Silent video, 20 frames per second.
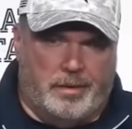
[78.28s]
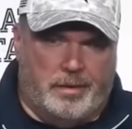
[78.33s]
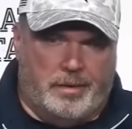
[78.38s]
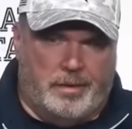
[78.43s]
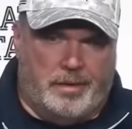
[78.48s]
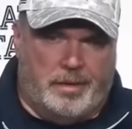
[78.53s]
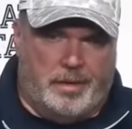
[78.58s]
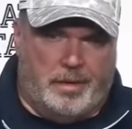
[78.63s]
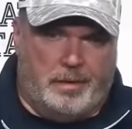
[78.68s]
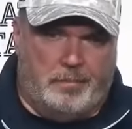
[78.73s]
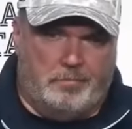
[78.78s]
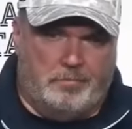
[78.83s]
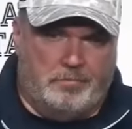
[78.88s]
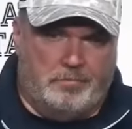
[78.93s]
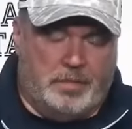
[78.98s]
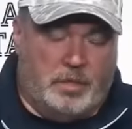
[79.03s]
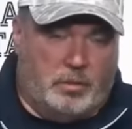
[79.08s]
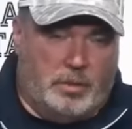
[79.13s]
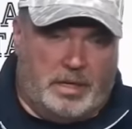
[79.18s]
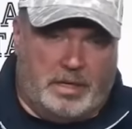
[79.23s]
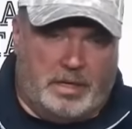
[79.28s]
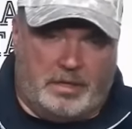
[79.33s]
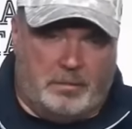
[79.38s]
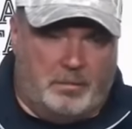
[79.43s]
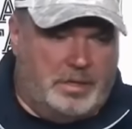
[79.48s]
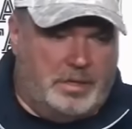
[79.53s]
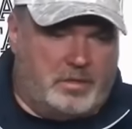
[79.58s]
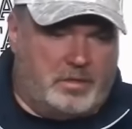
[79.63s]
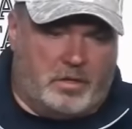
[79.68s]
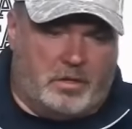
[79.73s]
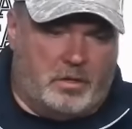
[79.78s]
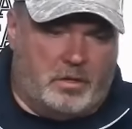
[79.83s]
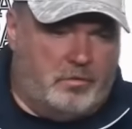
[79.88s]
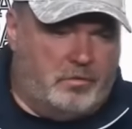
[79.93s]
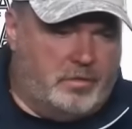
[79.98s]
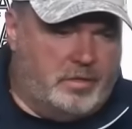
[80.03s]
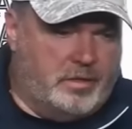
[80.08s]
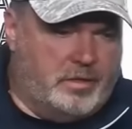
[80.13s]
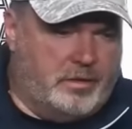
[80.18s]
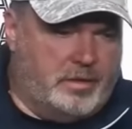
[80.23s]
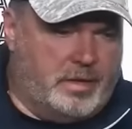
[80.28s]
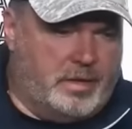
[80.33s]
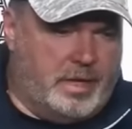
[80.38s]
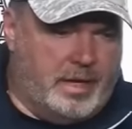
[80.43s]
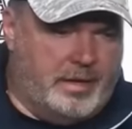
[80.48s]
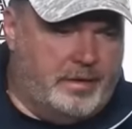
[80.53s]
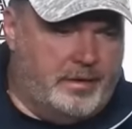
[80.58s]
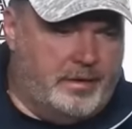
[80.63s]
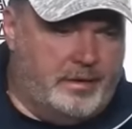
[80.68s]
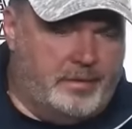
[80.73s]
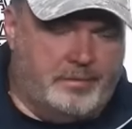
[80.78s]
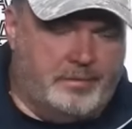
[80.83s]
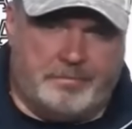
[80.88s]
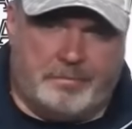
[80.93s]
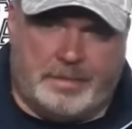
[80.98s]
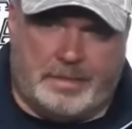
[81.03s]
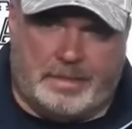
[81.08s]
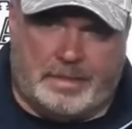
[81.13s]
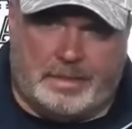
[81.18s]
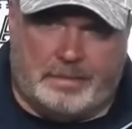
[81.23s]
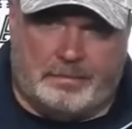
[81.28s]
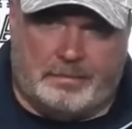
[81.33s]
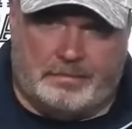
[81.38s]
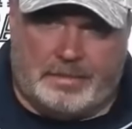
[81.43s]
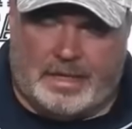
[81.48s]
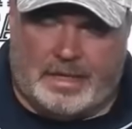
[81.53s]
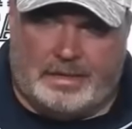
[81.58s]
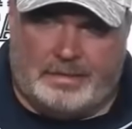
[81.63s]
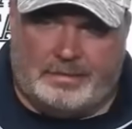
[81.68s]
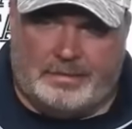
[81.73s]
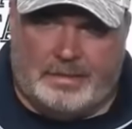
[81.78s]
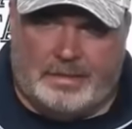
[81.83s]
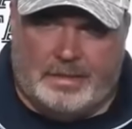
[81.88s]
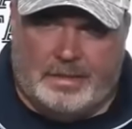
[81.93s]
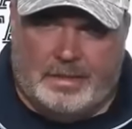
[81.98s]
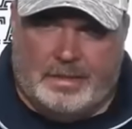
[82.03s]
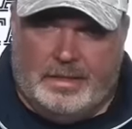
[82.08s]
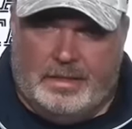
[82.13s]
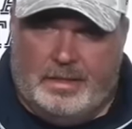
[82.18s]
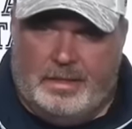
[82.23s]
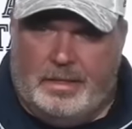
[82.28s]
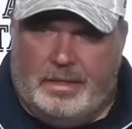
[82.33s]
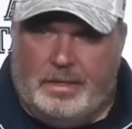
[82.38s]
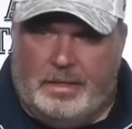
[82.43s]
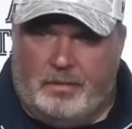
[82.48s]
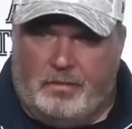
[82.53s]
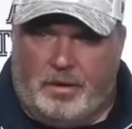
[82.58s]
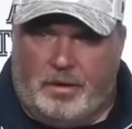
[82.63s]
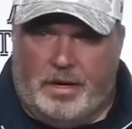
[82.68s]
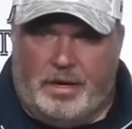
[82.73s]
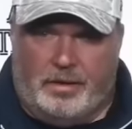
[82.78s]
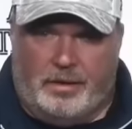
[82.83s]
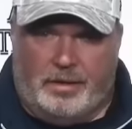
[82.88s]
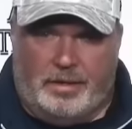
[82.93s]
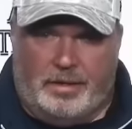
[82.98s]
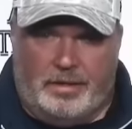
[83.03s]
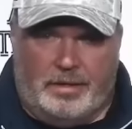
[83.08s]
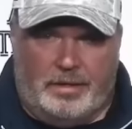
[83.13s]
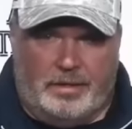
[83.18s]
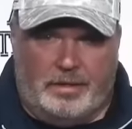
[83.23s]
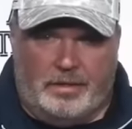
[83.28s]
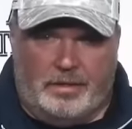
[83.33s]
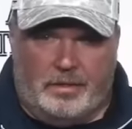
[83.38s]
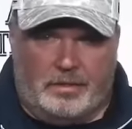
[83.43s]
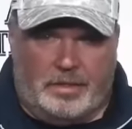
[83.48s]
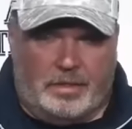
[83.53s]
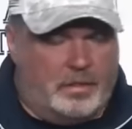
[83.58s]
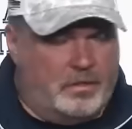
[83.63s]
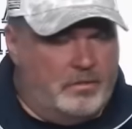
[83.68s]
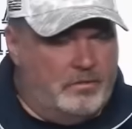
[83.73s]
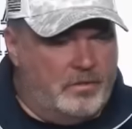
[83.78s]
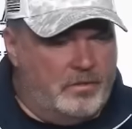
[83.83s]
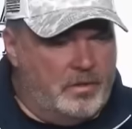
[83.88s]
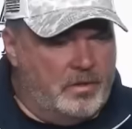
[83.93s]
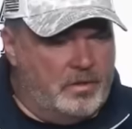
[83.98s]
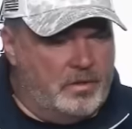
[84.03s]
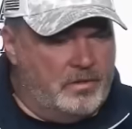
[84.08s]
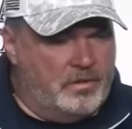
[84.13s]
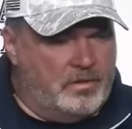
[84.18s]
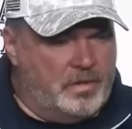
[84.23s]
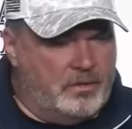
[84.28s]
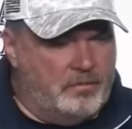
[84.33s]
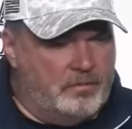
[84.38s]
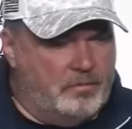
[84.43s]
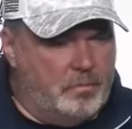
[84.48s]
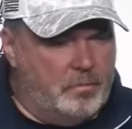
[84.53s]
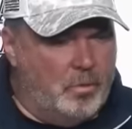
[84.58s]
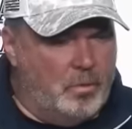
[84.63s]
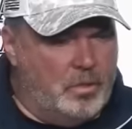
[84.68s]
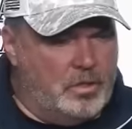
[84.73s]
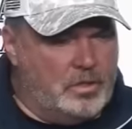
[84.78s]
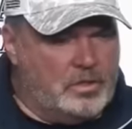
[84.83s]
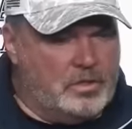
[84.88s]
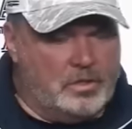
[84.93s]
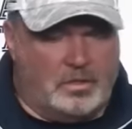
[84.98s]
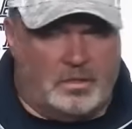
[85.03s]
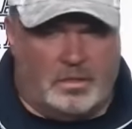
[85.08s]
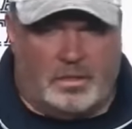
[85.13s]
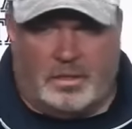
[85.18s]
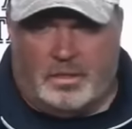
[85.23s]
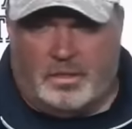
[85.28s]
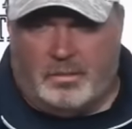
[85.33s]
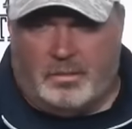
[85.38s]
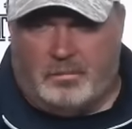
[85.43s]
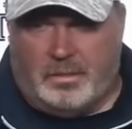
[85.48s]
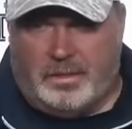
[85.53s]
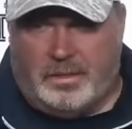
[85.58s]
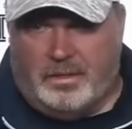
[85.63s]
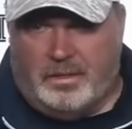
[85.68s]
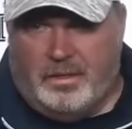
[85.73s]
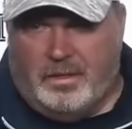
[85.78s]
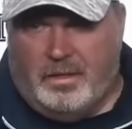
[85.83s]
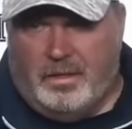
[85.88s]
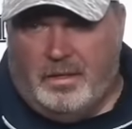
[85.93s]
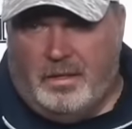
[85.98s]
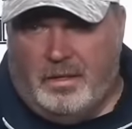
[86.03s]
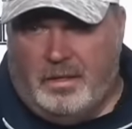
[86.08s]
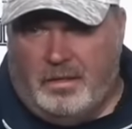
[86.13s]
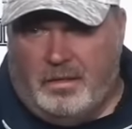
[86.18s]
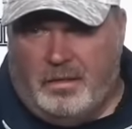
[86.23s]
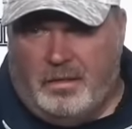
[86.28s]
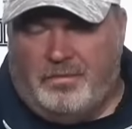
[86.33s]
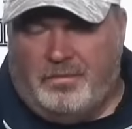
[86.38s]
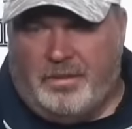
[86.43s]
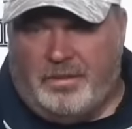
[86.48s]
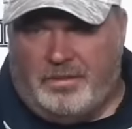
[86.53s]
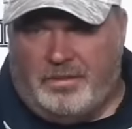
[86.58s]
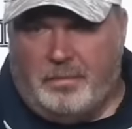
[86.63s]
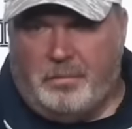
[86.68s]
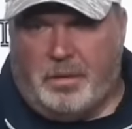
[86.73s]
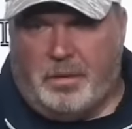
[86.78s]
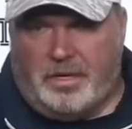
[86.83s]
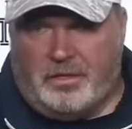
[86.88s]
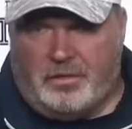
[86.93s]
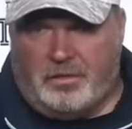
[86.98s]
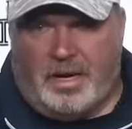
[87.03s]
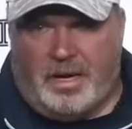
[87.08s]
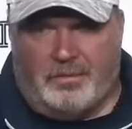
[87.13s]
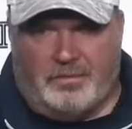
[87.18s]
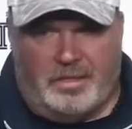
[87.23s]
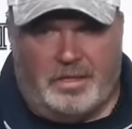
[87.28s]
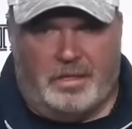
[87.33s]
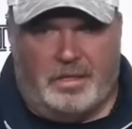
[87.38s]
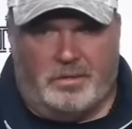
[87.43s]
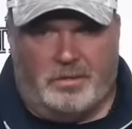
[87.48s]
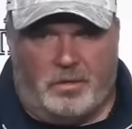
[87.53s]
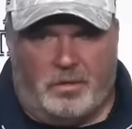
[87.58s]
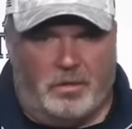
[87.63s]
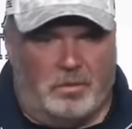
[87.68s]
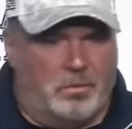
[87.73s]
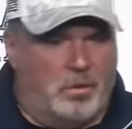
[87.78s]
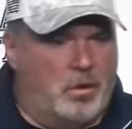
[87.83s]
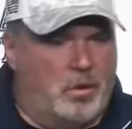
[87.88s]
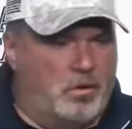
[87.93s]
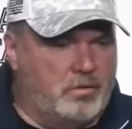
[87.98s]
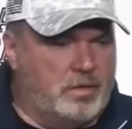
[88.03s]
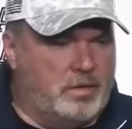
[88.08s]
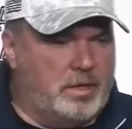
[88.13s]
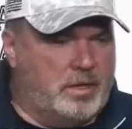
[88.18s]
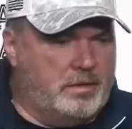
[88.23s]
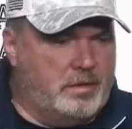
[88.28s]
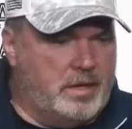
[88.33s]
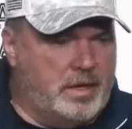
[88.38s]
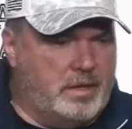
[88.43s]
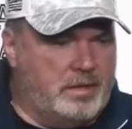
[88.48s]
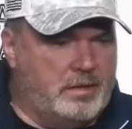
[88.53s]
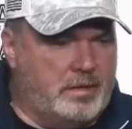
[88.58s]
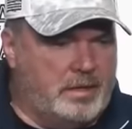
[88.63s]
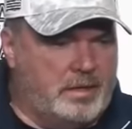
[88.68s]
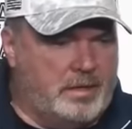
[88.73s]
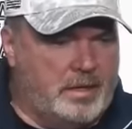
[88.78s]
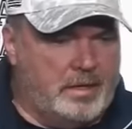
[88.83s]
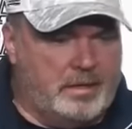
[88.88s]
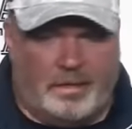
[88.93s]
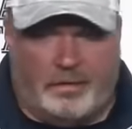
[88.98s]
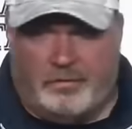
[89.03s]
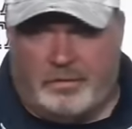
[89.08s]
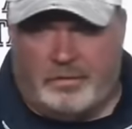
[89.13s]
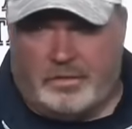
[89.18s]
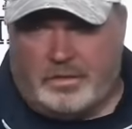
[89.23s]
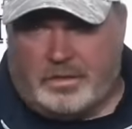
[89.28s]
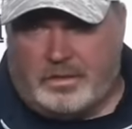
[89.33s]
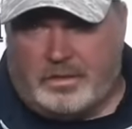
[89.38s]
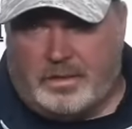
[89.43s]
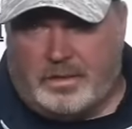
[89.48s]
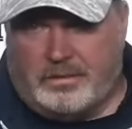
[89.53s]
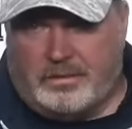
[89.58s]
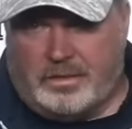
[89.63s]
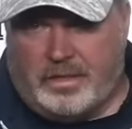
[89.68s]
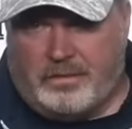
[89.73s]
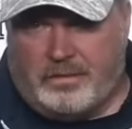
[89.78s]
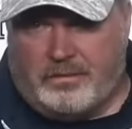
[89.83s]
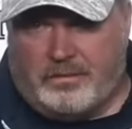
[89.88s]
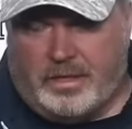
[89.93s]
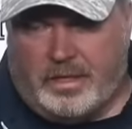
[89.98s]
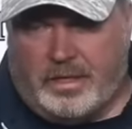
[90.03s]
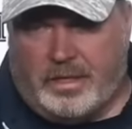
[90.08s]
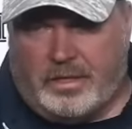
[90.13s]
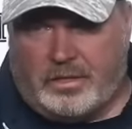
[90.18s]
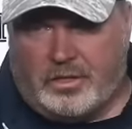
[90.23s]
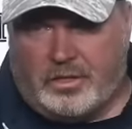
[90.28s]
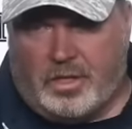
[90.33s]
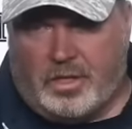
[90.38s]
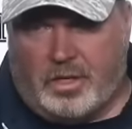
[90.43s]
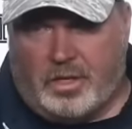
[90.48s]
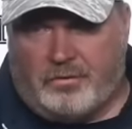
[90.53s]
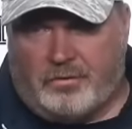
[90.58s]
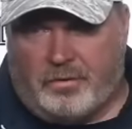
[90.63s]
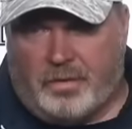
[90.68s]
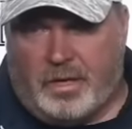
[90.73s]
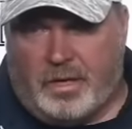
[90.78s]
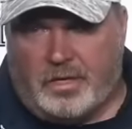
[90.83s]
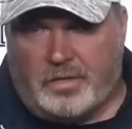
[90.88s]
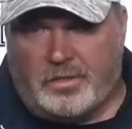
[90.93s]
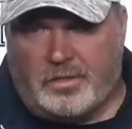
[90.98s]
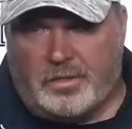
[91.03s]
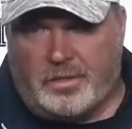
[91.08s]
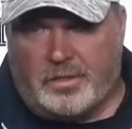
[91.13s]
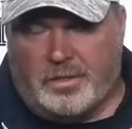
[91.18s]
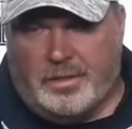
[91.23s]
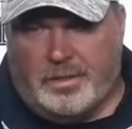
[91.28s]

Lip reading: You know, we got the big turnover there down there tight in the red area and, you know, didn't convert it to 7 points. But, you know, the 15-play drive and then turning the ball over, you know, that was definitely a gut shot for us.